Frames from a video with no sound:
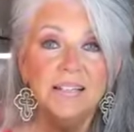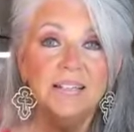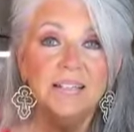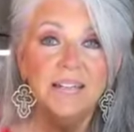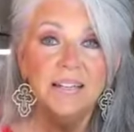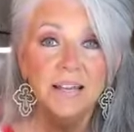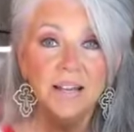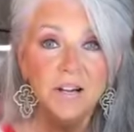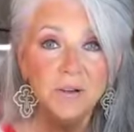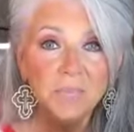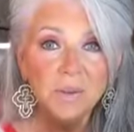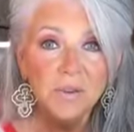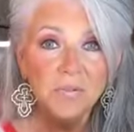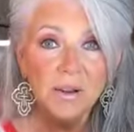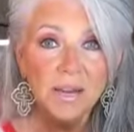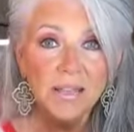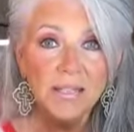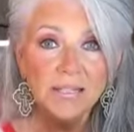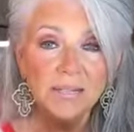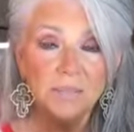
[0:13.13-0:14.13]
yummy
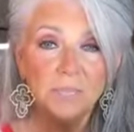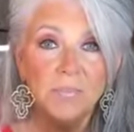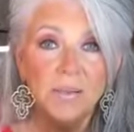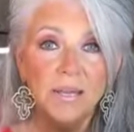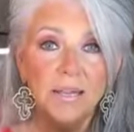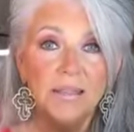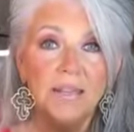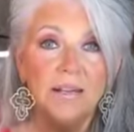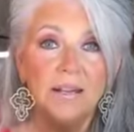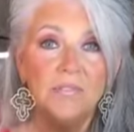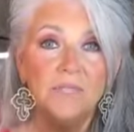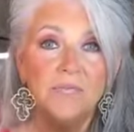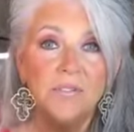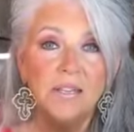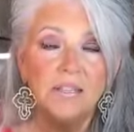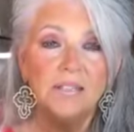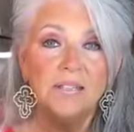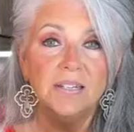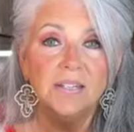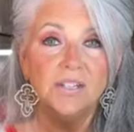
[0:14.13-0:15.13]
recipe that I'm
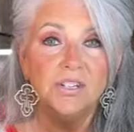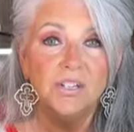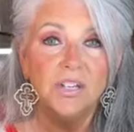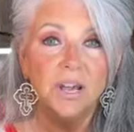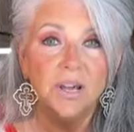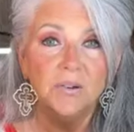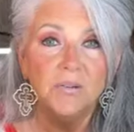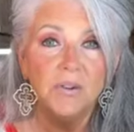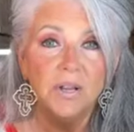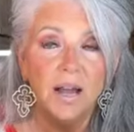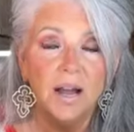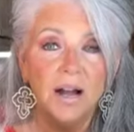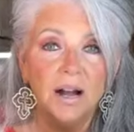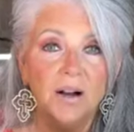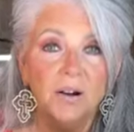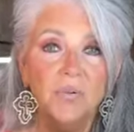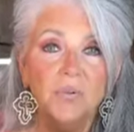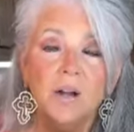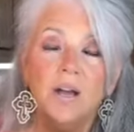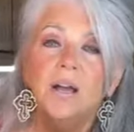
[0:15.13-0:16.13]
fixing to show
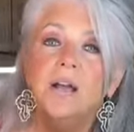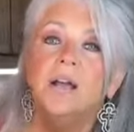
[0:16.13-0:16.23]
y'all,